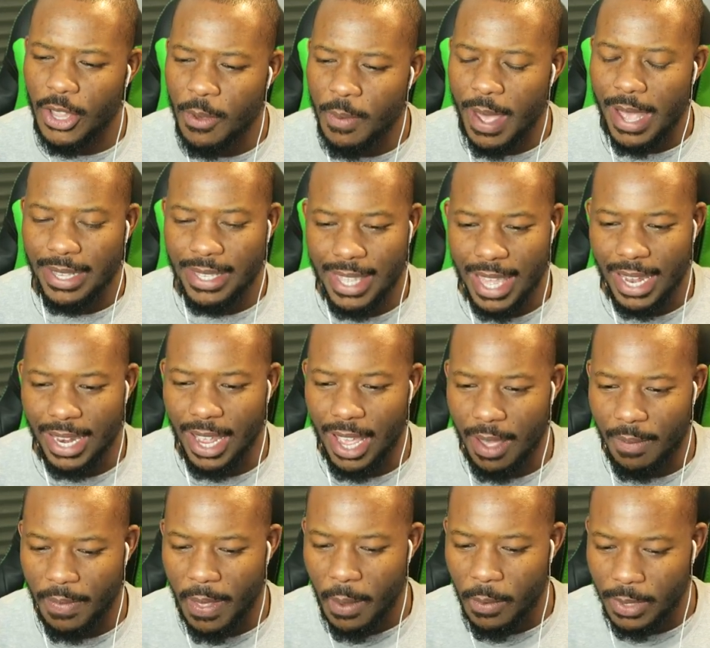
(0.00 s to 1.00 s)
you messed that
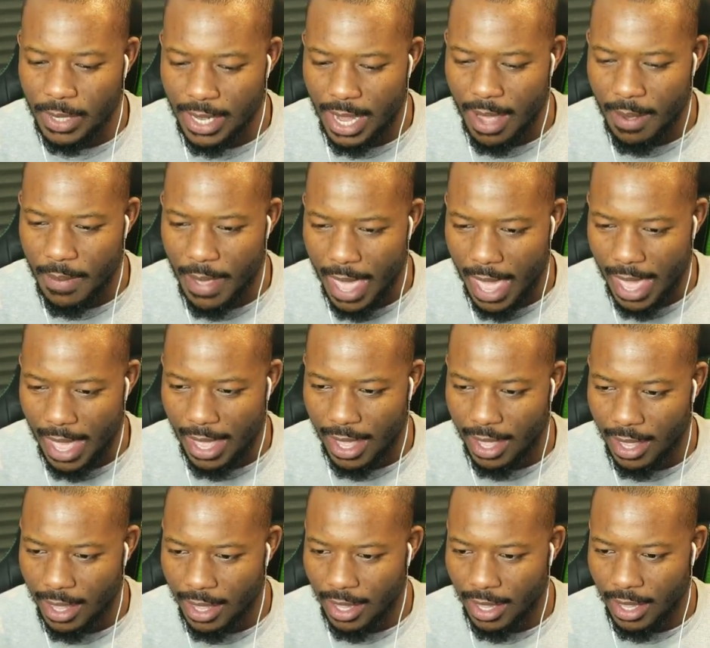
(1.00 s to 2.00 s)
up. That was not me.